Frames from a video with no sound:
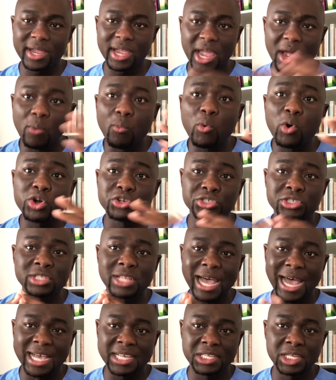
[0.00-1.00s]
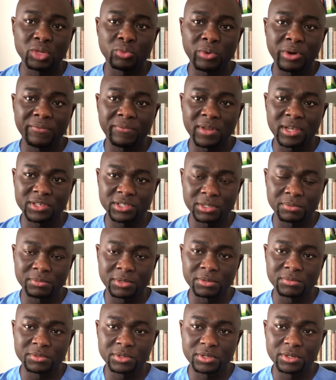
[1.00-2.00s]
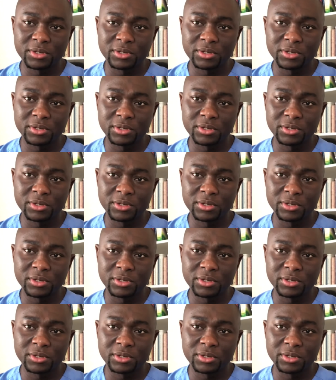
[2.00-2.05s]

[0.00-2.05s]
and worsen acid reflux symptoms.